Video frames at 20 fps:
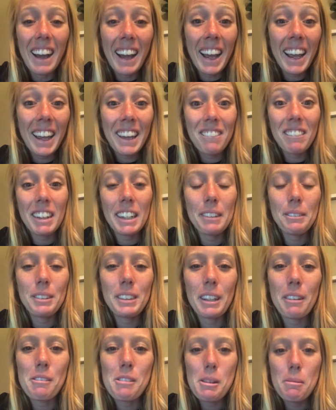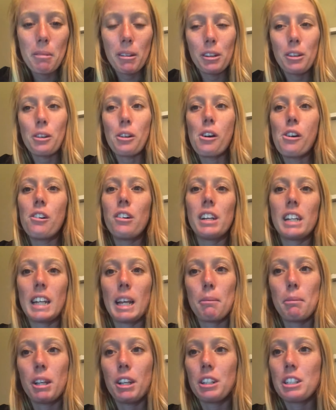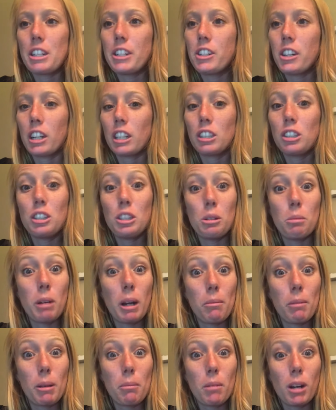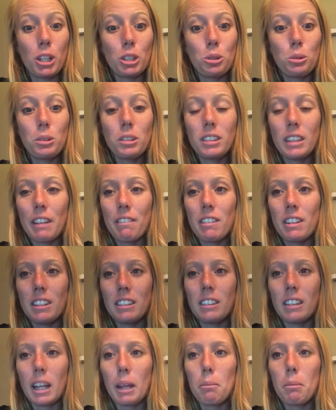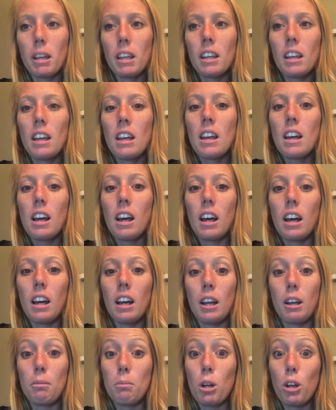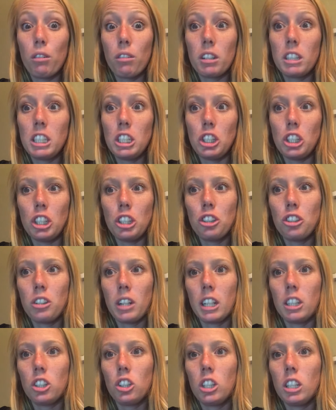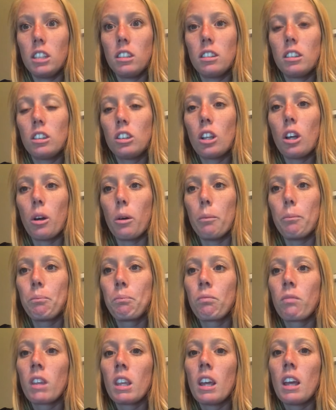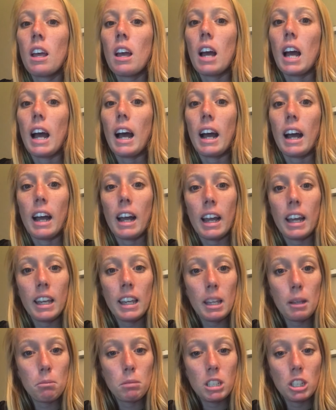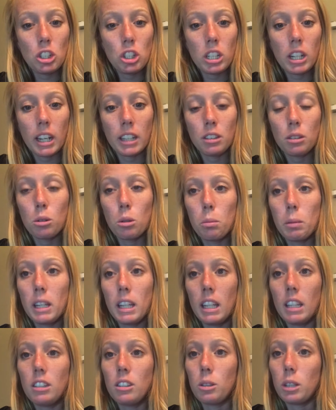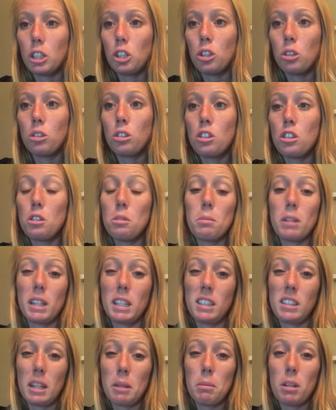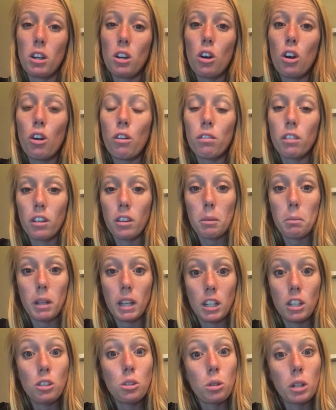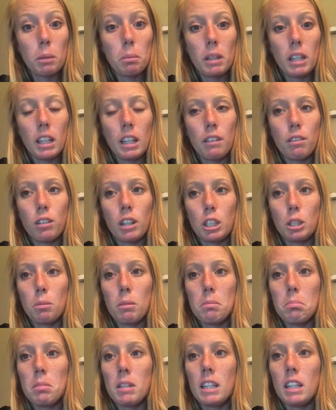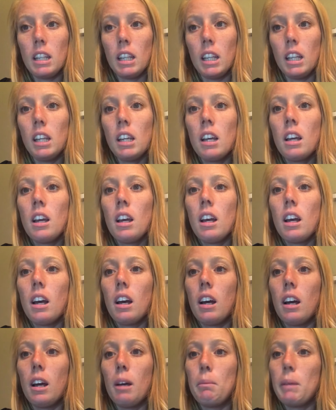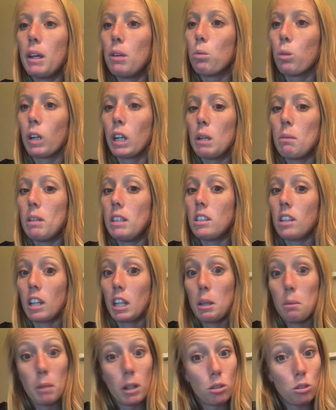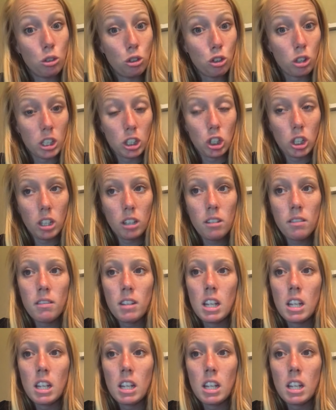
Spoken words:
Hi, my name is Stephanie Mendenhall, and I'm here to talk to you about my Module 7 assignment over teaching strategies. So, I am teaching high school PE, so I chose to do my assignment over the mandatory PE, freshman PE, and we're going to be talking about nutrition.